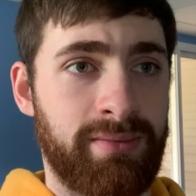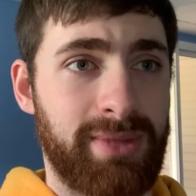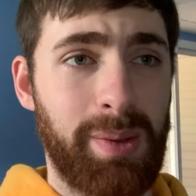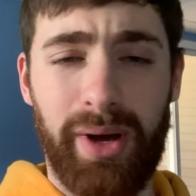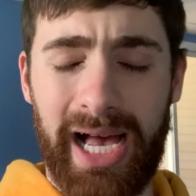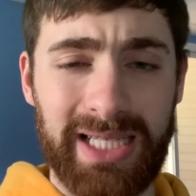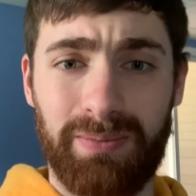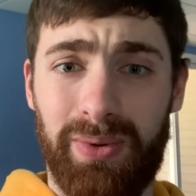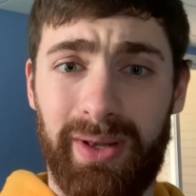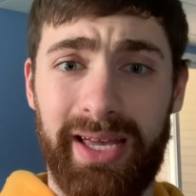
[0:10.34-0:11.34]
Tebow
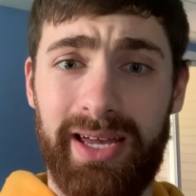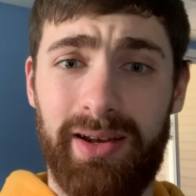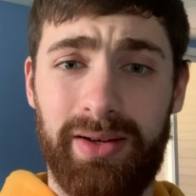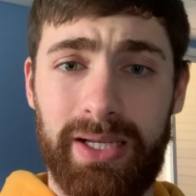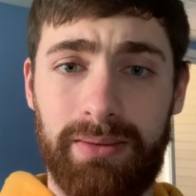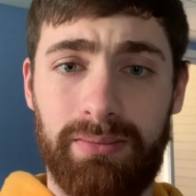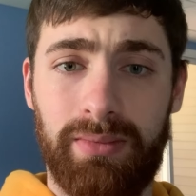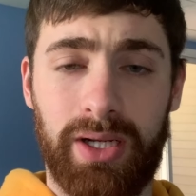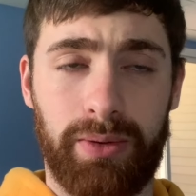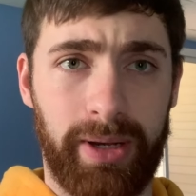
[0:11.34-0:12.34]
hasn't played
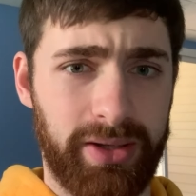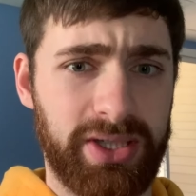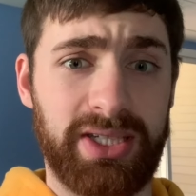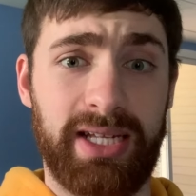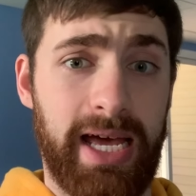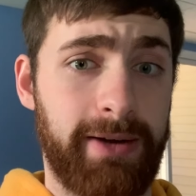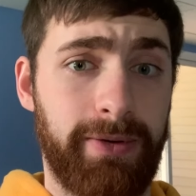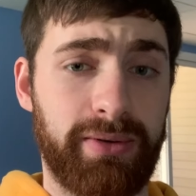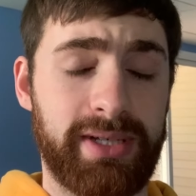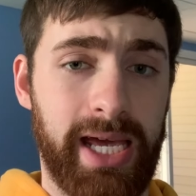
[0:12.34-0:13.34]
in a regular season
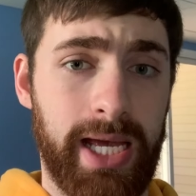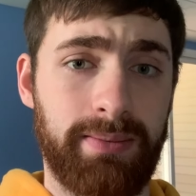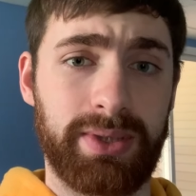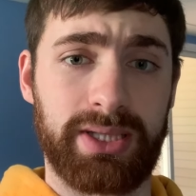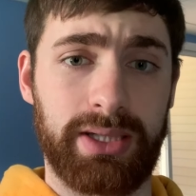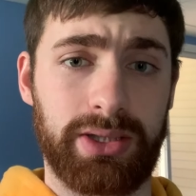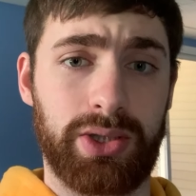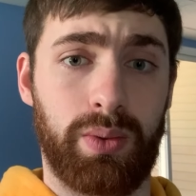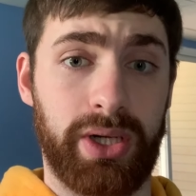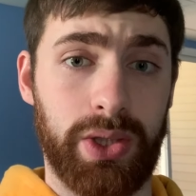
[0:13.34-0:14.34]
NFL game since
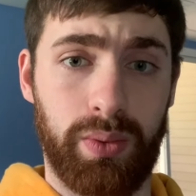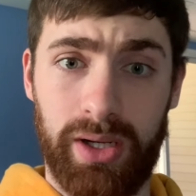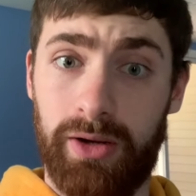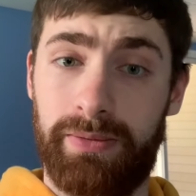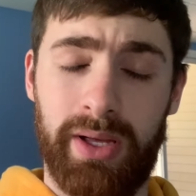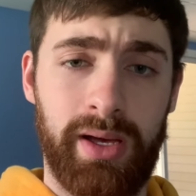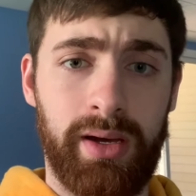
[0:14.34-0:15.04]
2012.